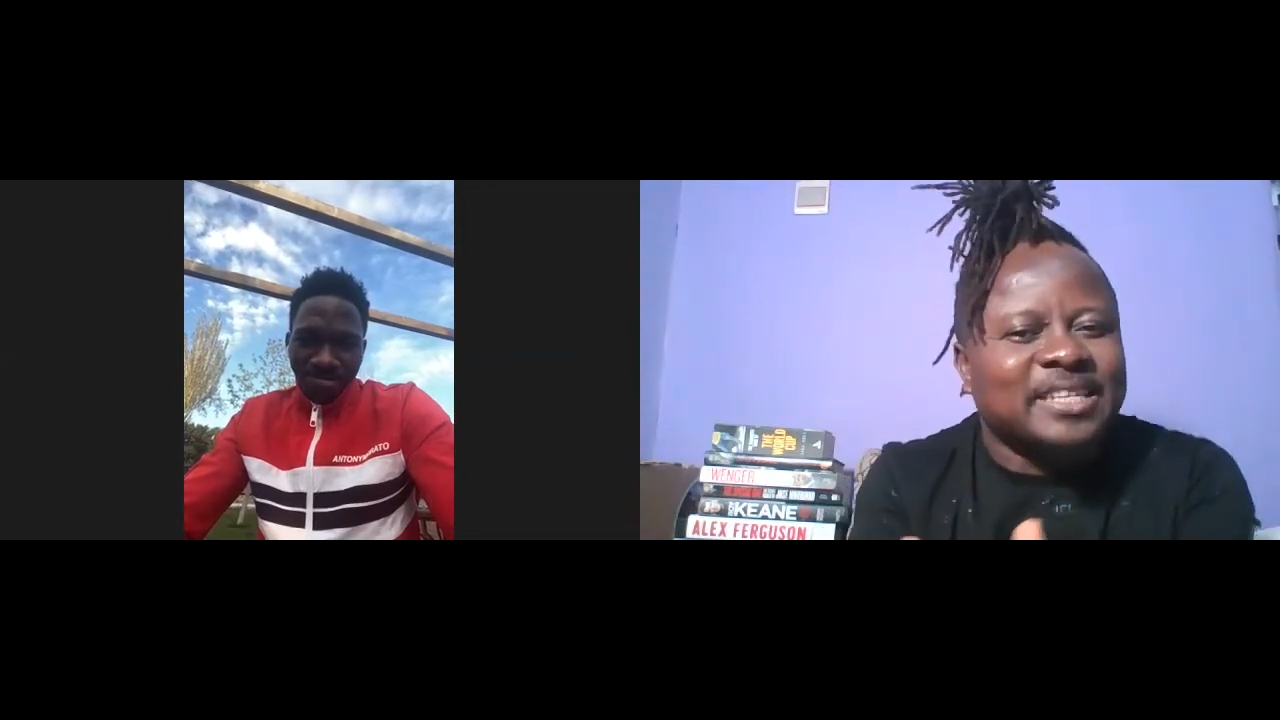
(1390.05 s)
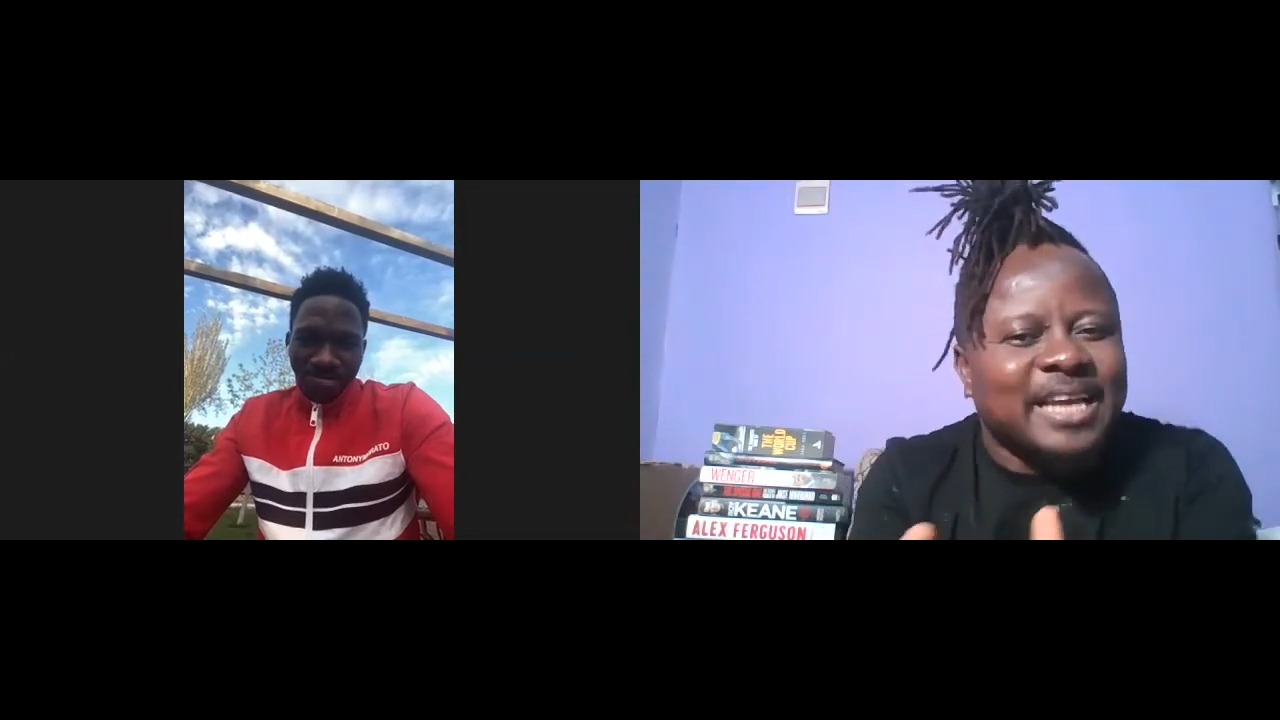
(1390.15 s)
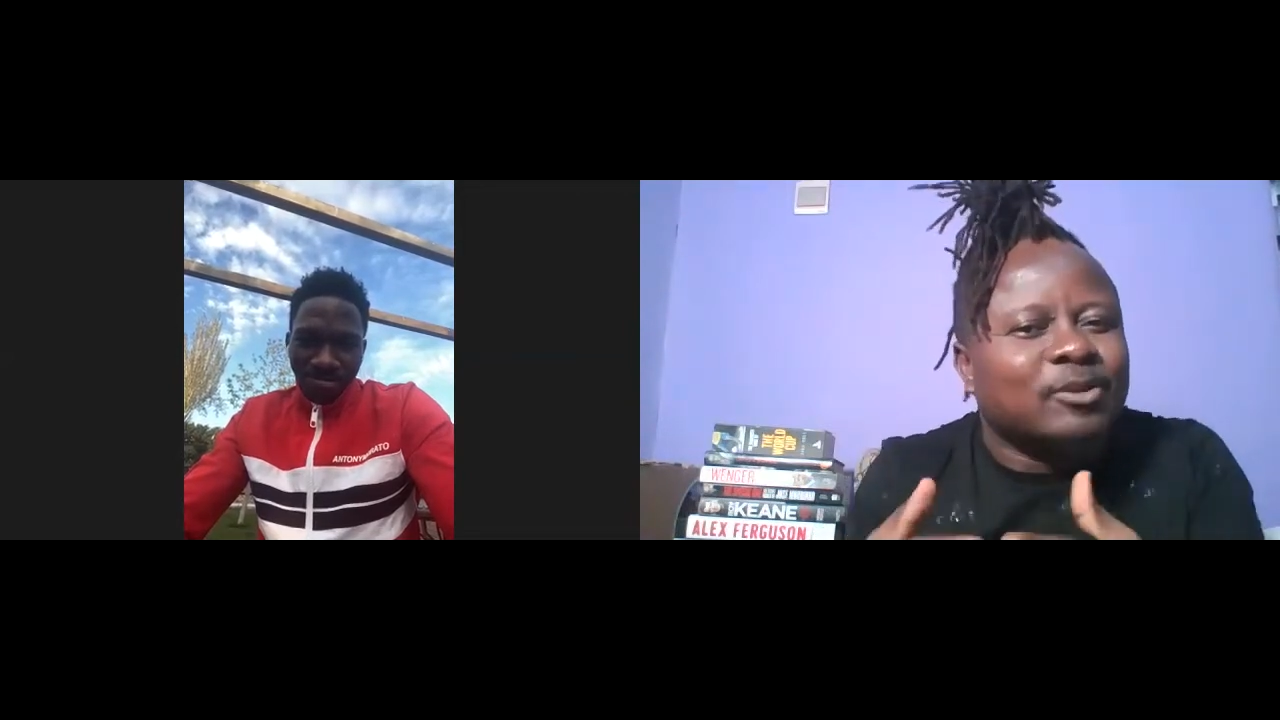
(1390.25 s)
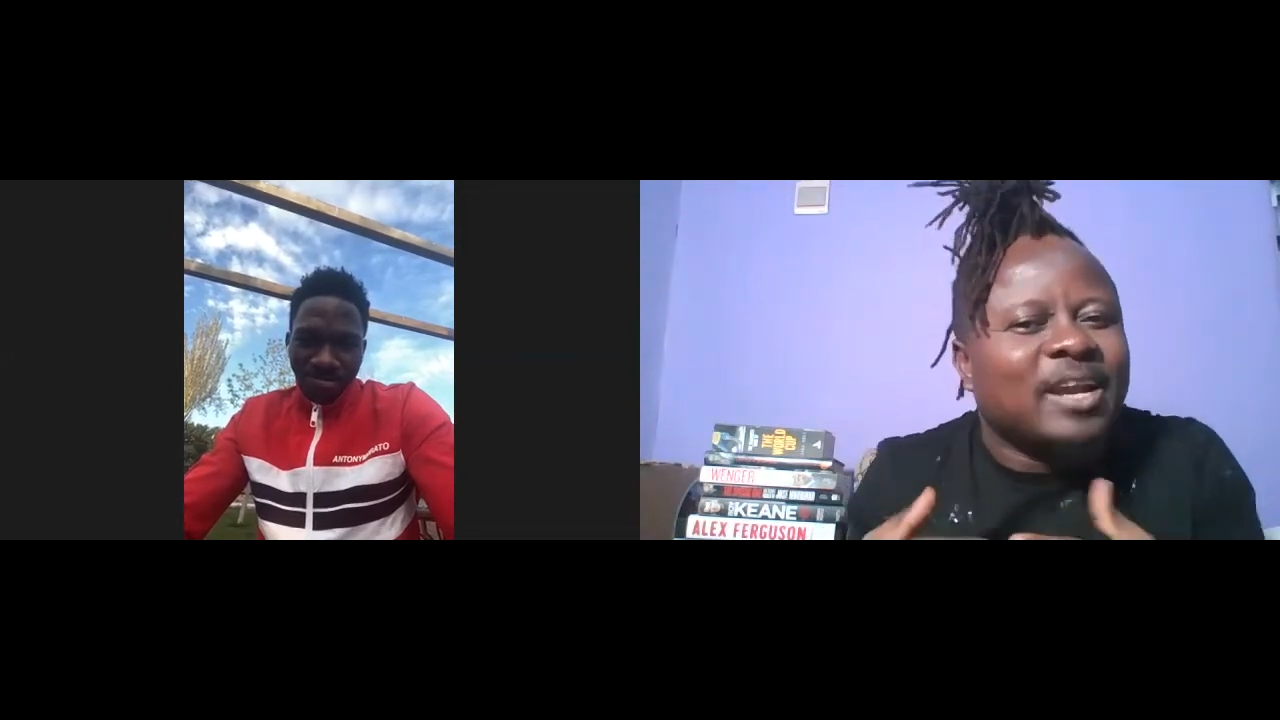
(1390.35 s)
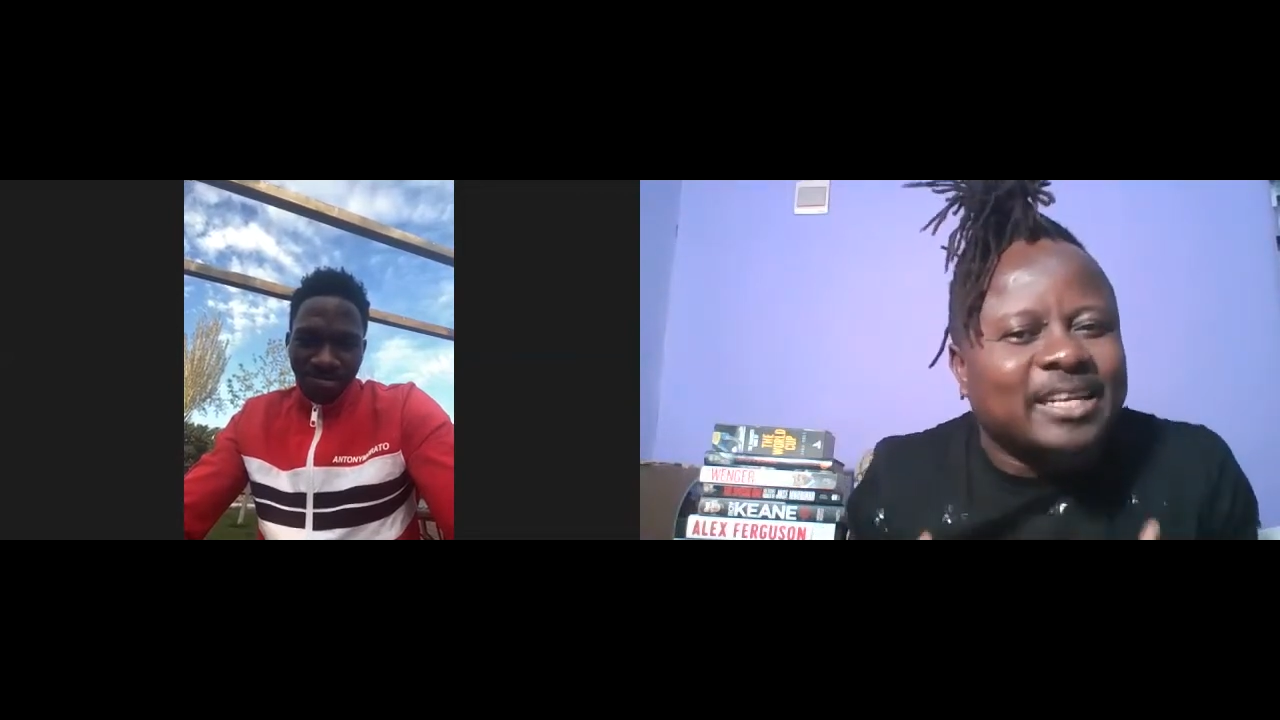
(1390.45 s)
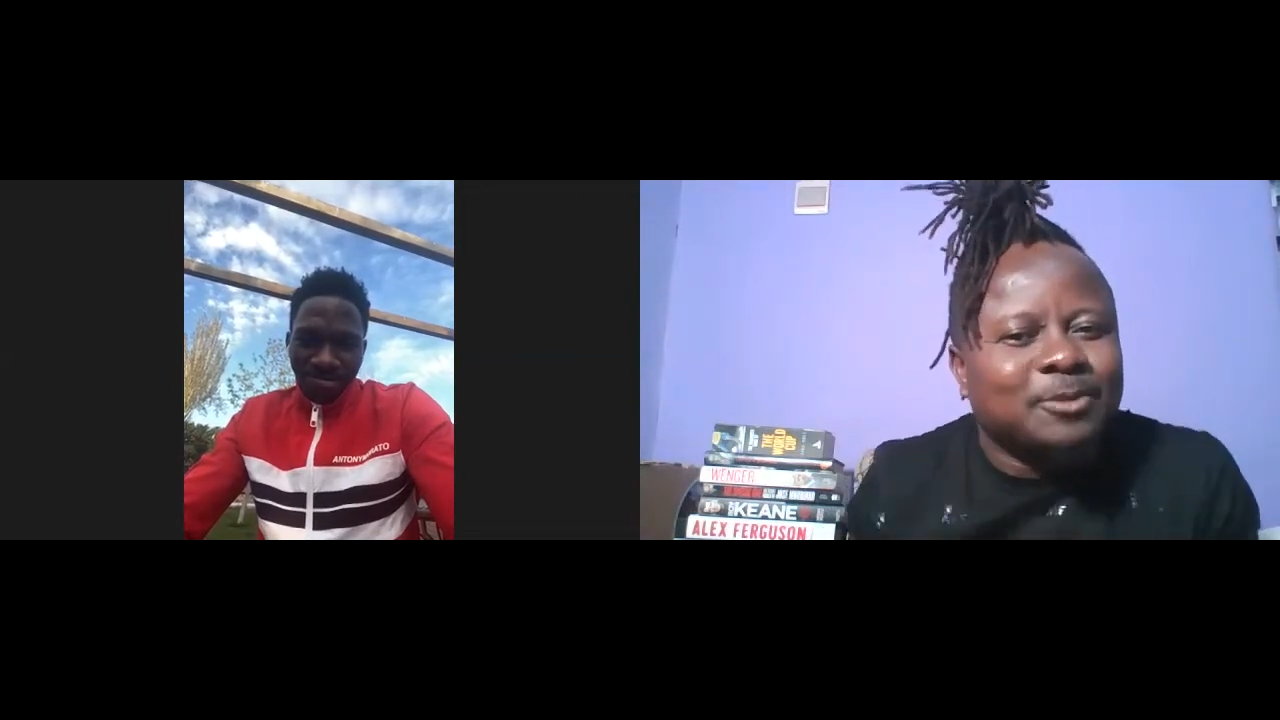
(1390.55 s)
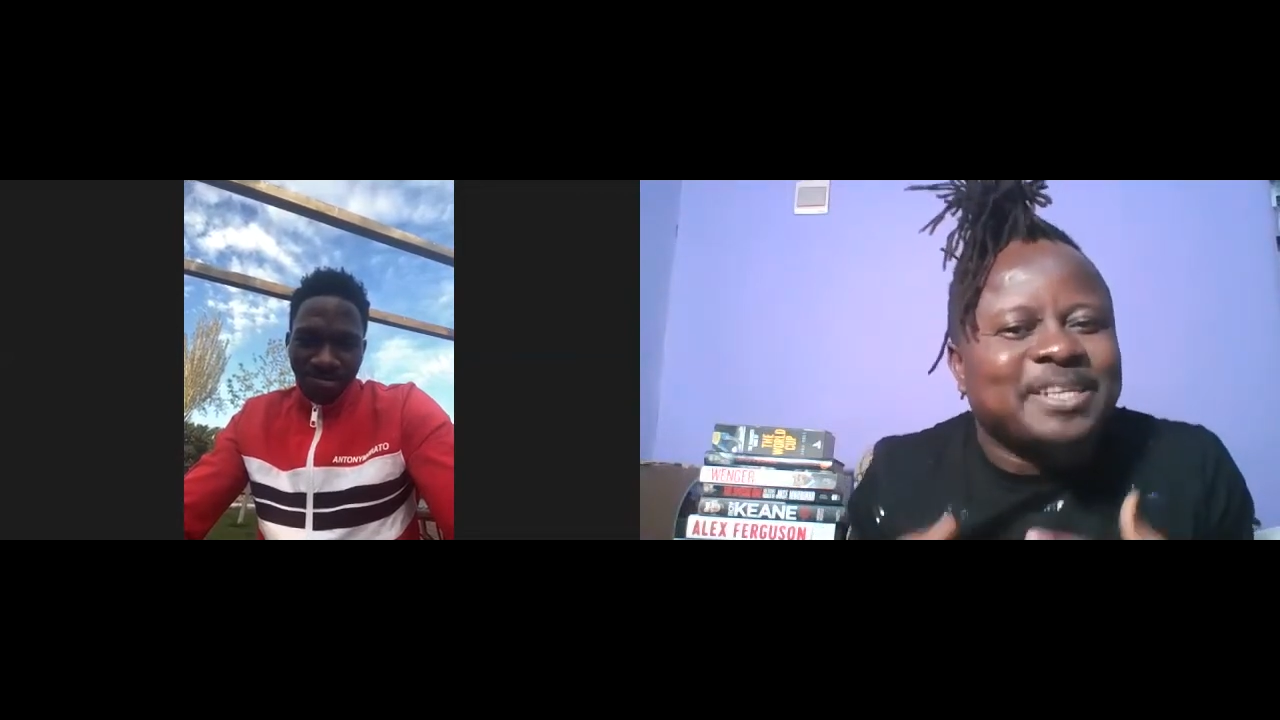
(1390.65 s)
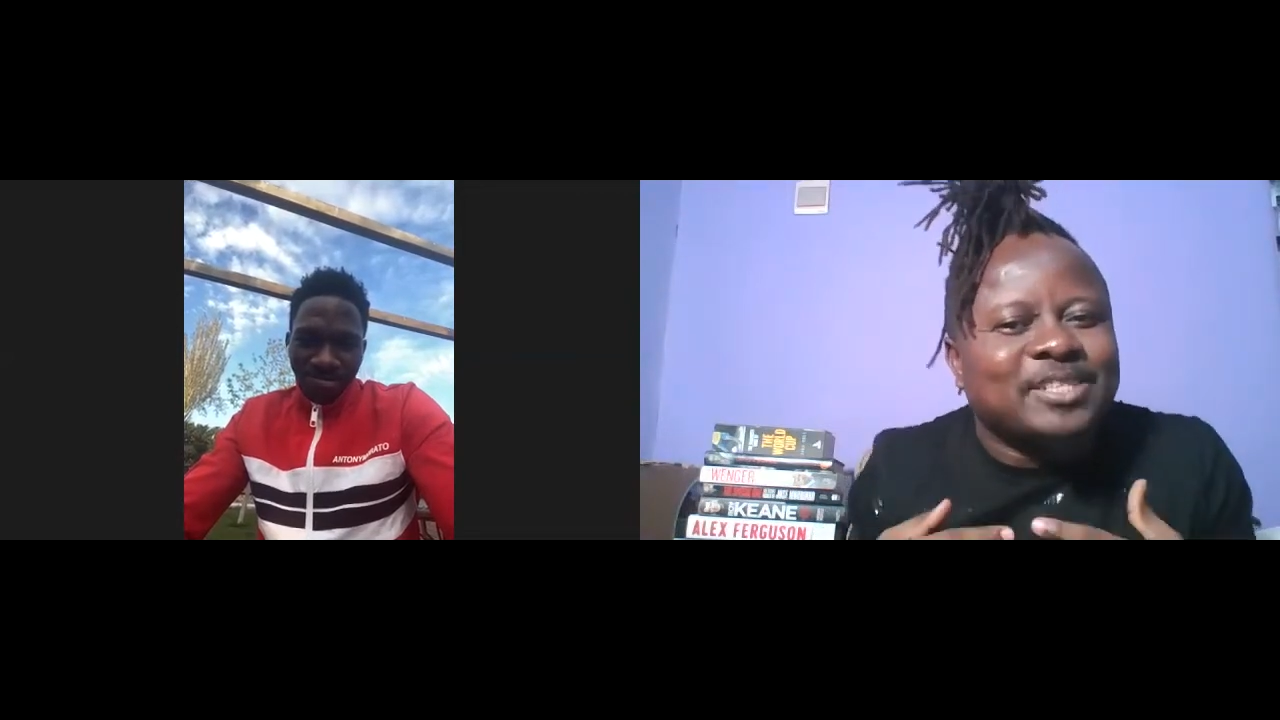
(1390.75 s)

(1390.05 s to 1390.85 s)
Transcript: that I don't like the way he